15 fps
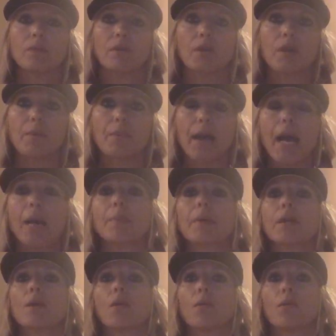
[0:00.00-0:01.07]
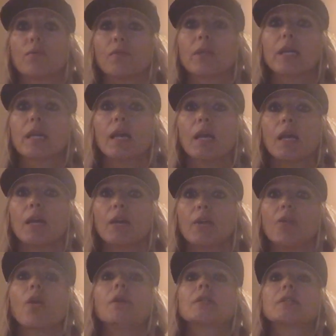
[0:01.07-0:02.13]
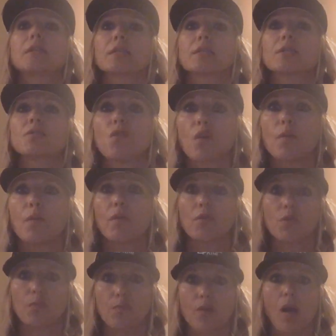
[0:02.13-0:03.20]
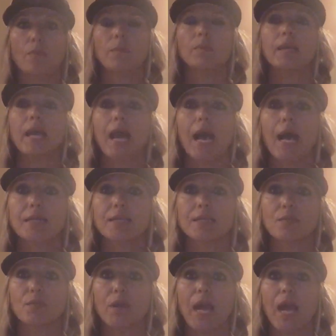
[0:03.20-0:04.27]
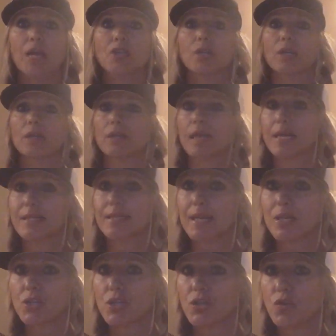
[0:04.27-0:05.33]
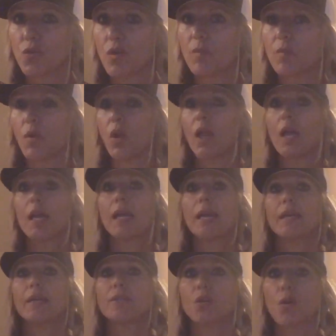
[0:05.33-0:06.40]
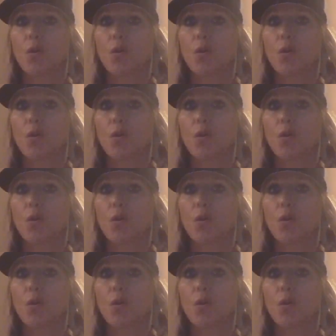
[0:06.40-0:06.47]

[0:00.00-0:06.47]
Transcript: very bad, but hopefully, you know, it's normal that you probably had some reaction. That's actually normal. It's